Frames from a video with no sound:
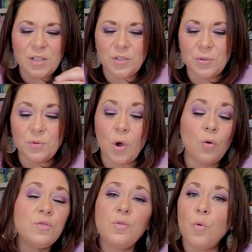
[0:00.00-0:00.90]
to
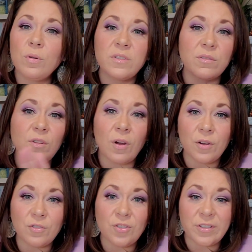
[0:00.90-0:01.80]
go towards
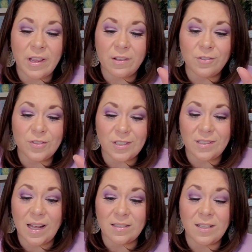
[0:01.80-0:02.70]
large scale success.